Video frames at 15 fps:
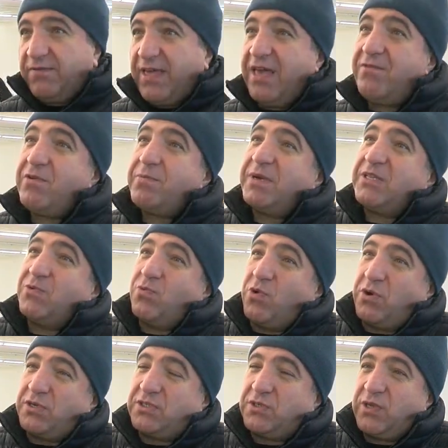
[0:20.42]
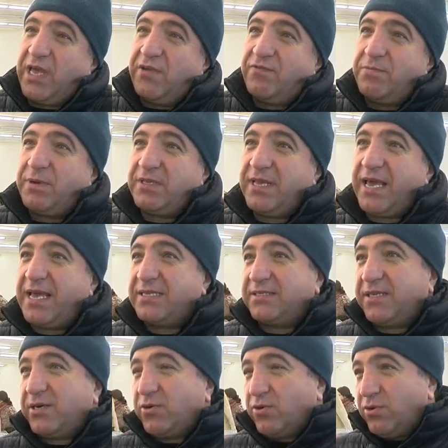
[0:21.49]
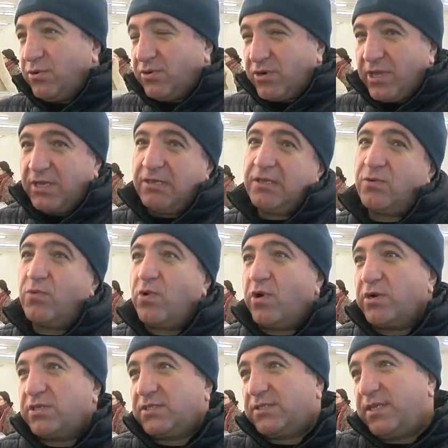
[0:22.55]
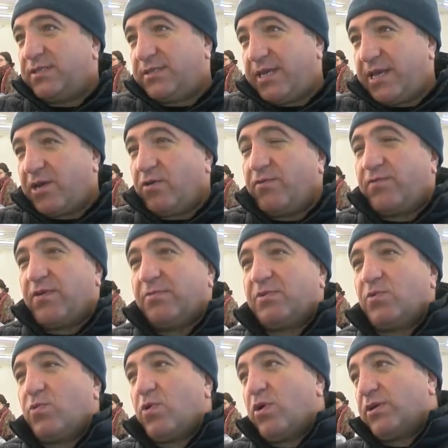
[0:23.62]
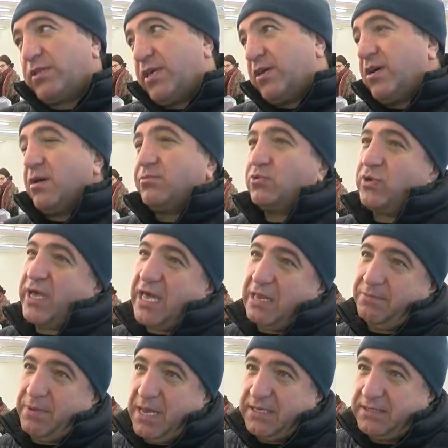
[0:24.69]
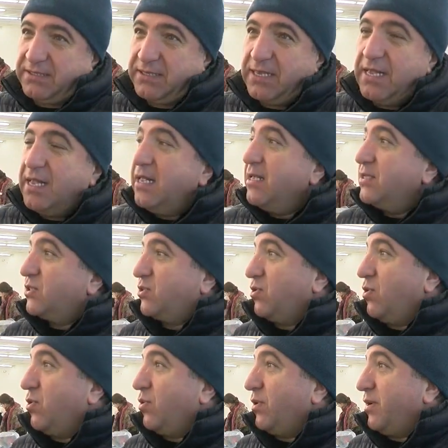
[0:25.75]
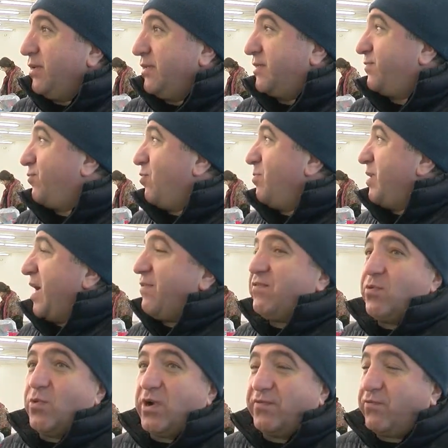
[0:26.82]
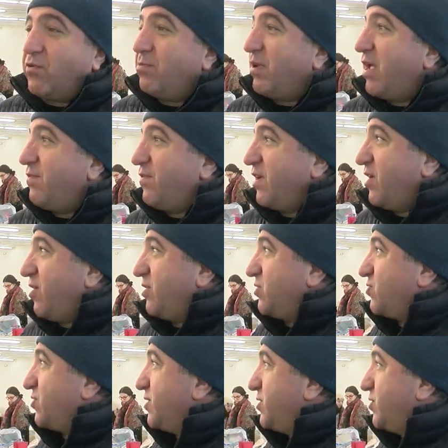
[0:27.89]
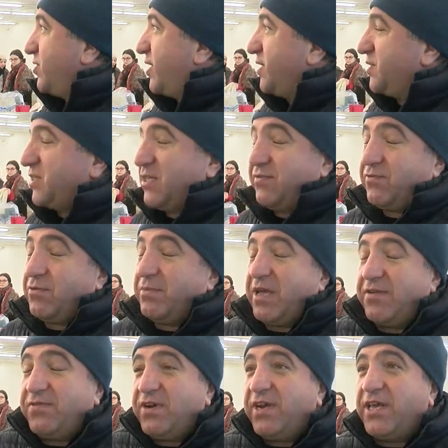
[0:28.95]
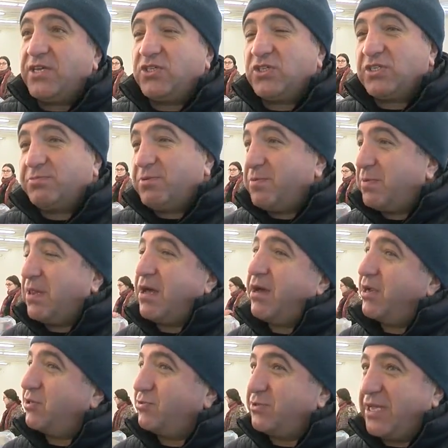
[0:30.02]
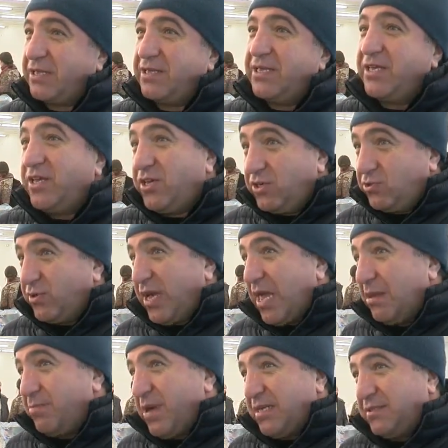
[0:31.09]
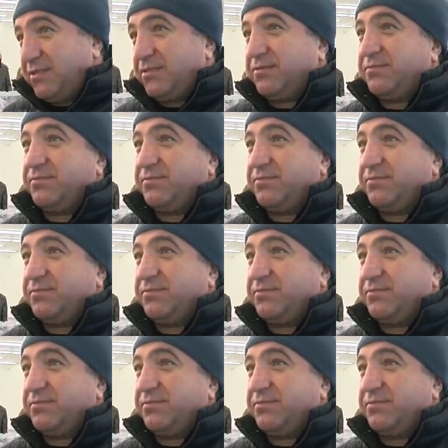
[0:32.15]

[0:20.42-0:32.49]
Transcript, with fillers: Everybody works. Everybody has their own regular works. They take off from the work, they come to help us. So it's from everywhere, from every country, as you can see, from every nation, people hired to, here to help us.